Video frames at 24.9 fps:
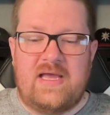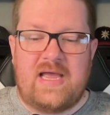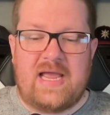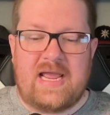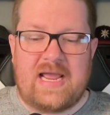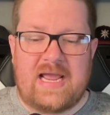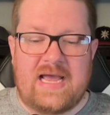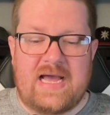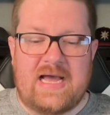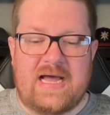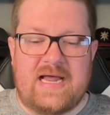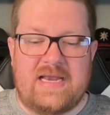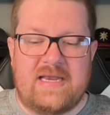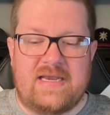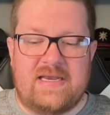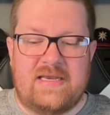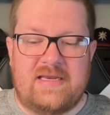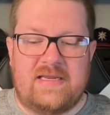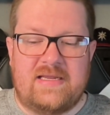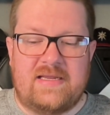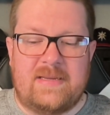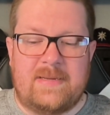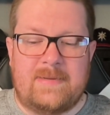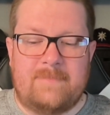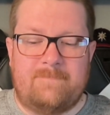
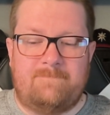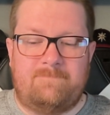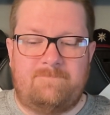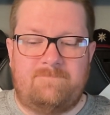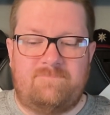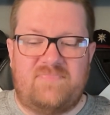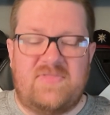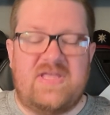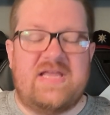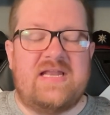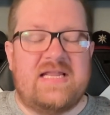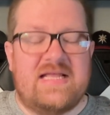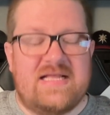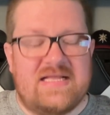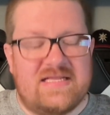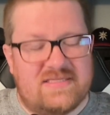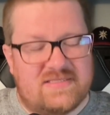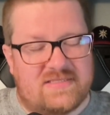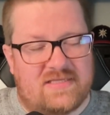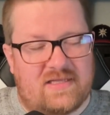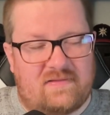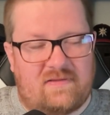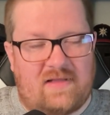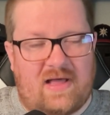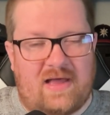And it
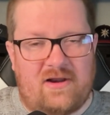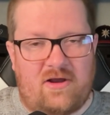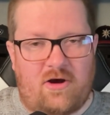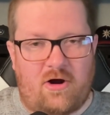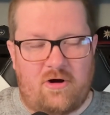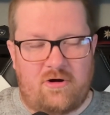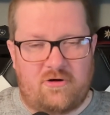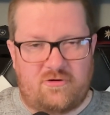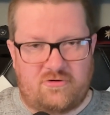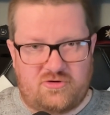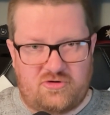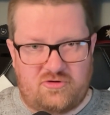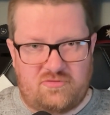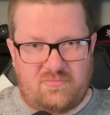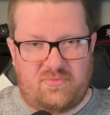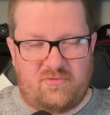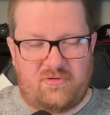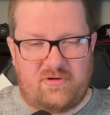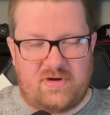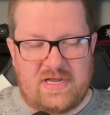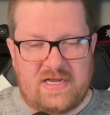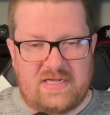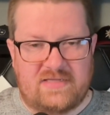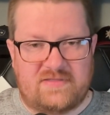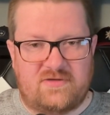is a lot harder to
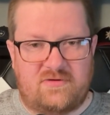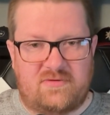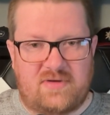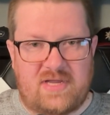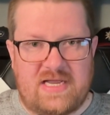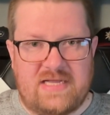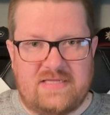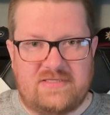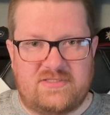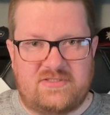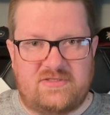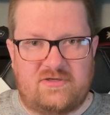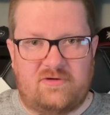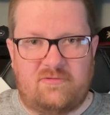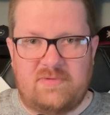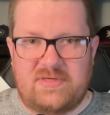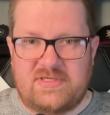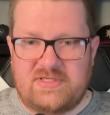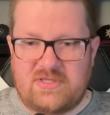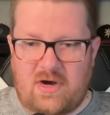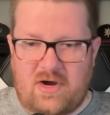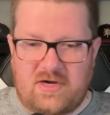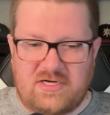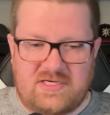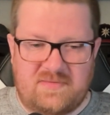predict. Okay, so we
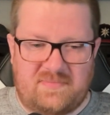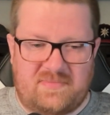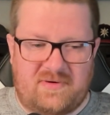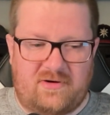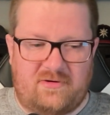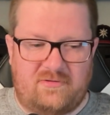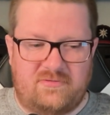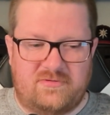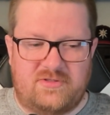talked about